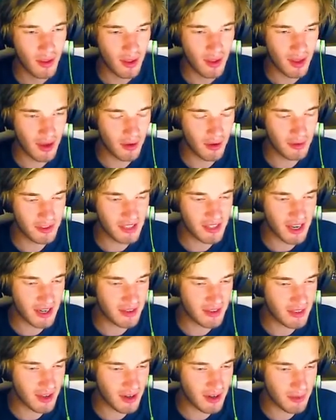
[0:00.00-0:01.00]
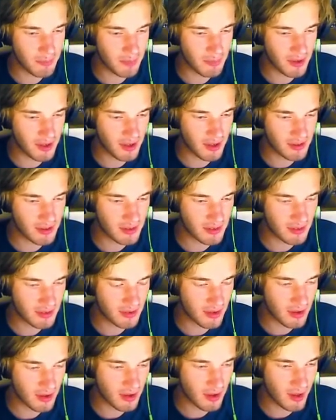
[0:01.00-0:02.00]
I always hide it there because
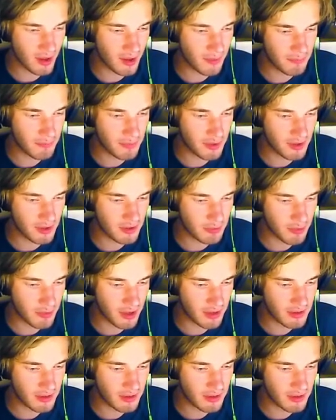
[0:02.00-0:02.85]
um, it's my